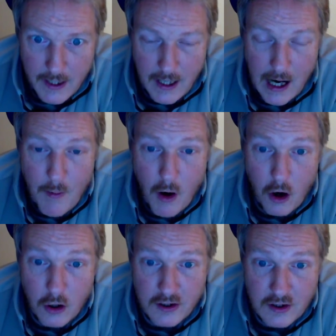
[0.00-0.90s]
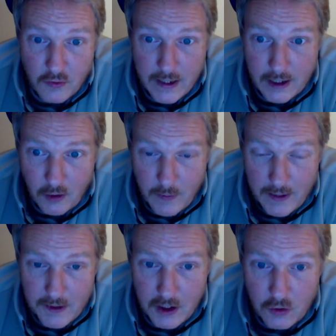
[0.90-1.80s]
I'm also
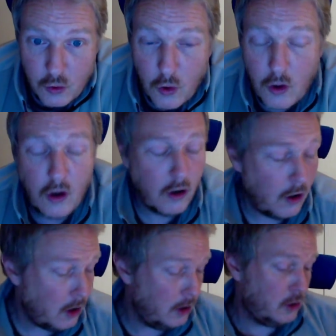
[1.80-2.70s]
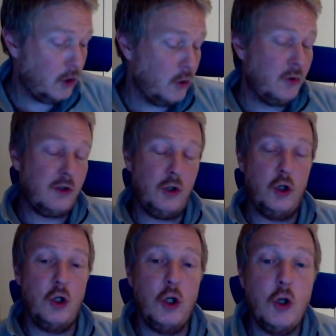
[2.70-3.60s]
recommending to all those
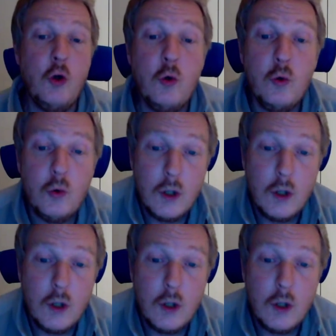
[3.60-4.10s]
new